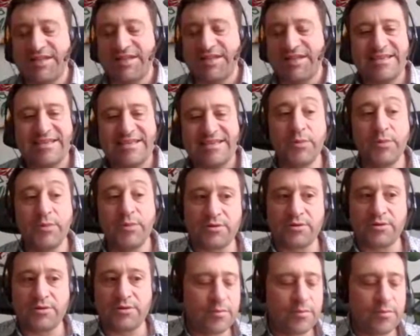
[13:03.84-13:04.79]
say they're
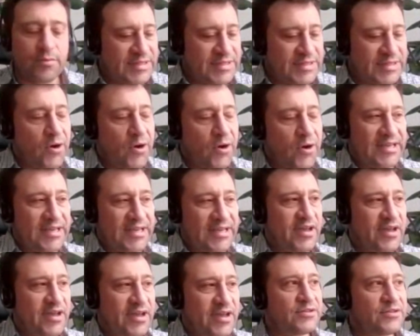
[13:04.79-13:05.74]
not going to
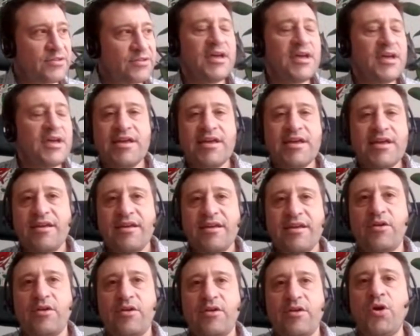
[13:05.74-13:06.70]
combat against
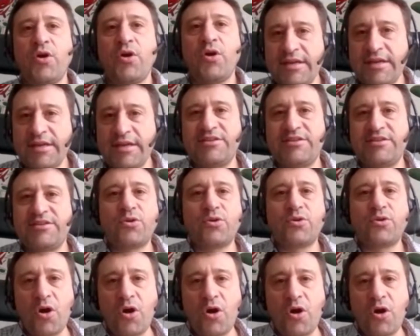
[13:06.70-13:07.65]
Bitcoin, they're
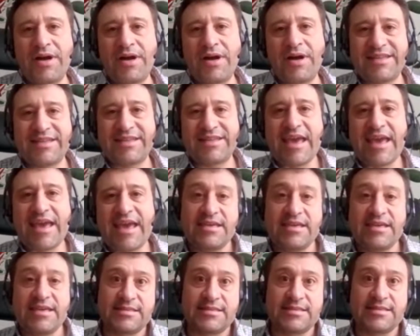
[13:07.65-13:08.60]
not
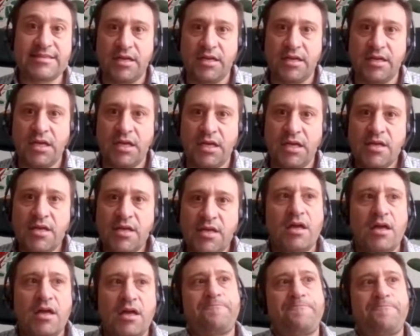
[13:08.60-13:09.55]
going to
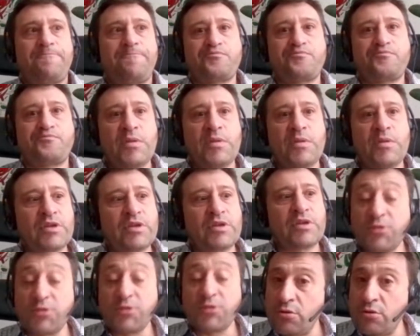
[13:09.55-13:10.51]
combat against
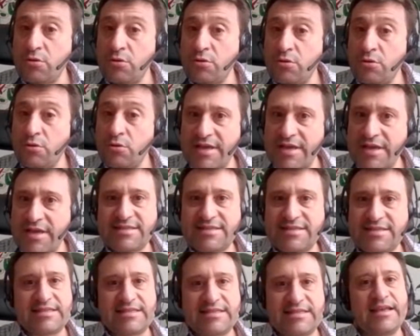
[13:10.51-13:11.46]

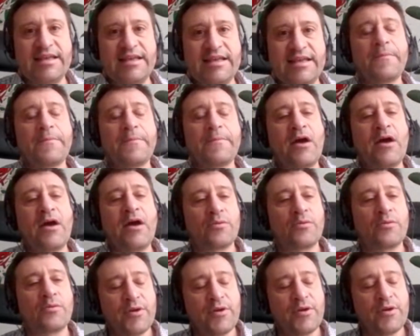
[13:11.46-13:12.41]

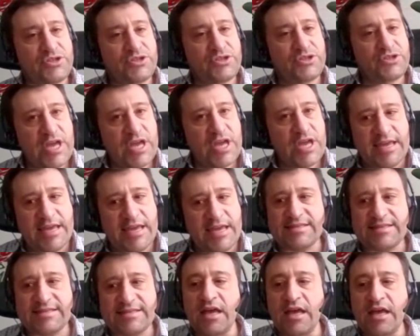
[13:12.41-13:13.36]
cryptocurrencies or
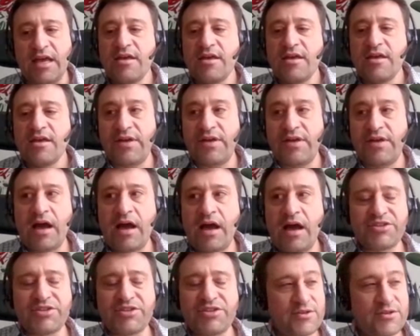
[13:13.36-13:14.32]
blockchains.
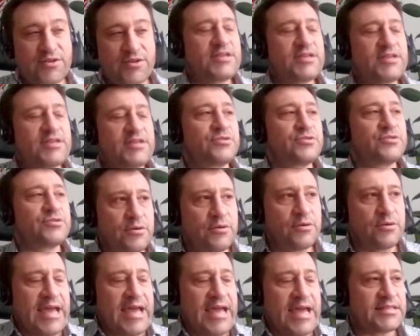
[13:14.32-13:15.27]
They are just
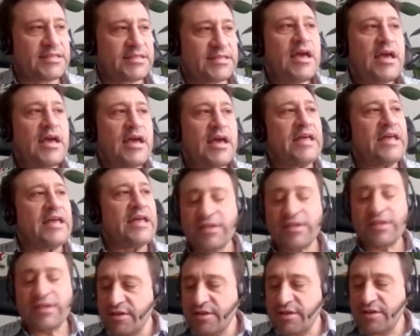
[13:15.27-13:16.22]
going to regulate.
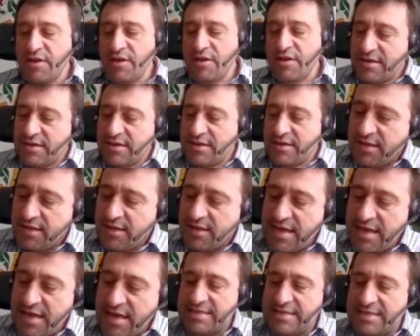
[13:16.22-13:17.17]
And that
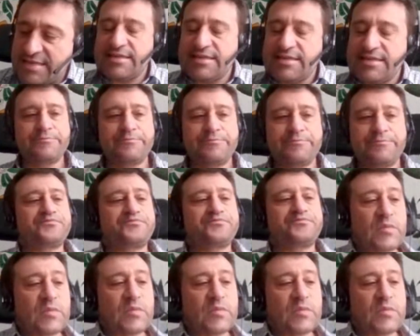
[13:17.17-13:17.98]
regulation is